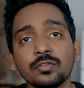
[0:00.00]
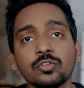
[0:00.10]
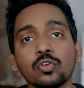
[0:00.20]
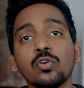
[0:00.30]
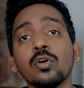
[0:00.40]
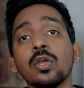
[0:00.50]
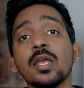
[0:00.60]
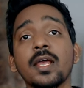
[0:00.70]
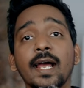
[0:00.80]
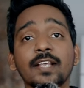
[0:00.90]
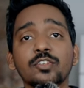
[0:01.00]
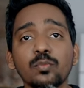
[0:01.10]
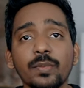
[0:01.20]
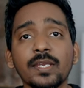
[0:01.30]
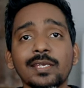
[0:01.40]
So as
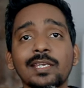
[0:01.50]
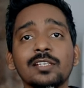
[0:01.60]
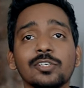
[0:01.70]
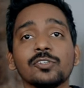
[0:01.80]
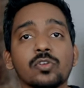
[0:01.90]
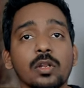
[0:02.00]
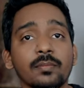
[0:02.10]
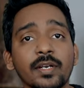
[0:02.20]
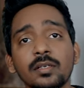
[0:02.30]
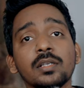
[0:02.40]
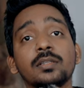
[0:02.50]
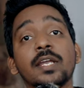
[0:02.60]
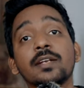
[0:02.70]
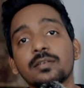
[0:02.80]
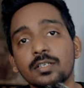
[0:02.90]
you pay each installment,
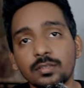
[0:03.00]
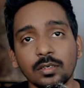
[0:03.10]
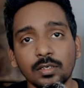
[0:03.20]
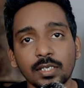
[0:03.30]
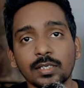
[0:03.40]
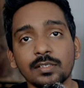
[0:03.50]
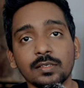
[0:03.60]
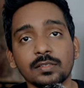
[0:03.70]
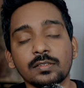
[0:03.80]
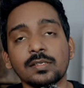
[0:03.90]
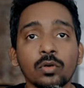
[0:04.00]
the interest decreases.